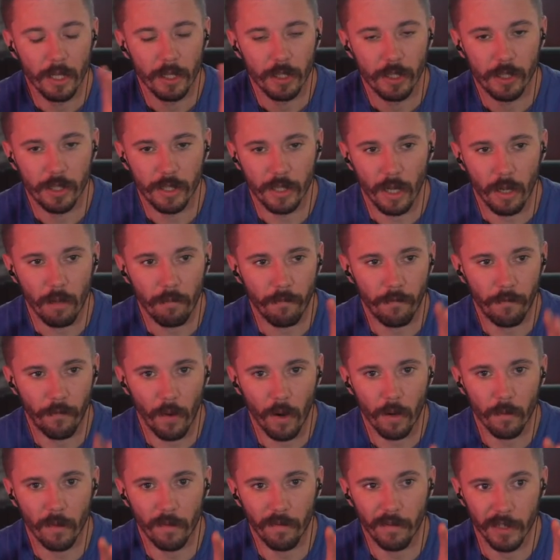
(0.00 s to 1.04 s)
some
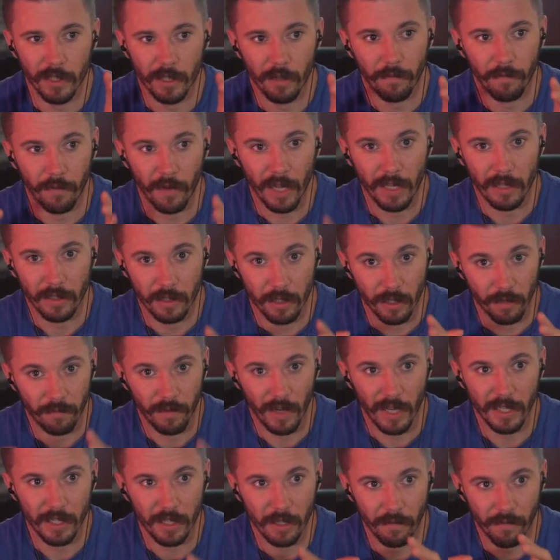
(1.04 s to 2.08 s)
form of a
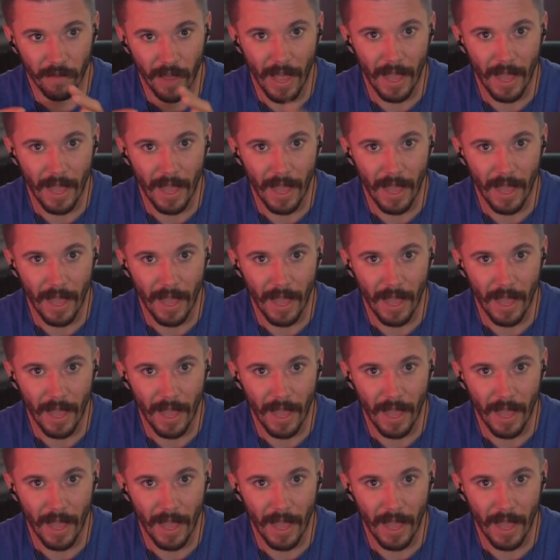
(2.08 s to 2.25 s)
divisive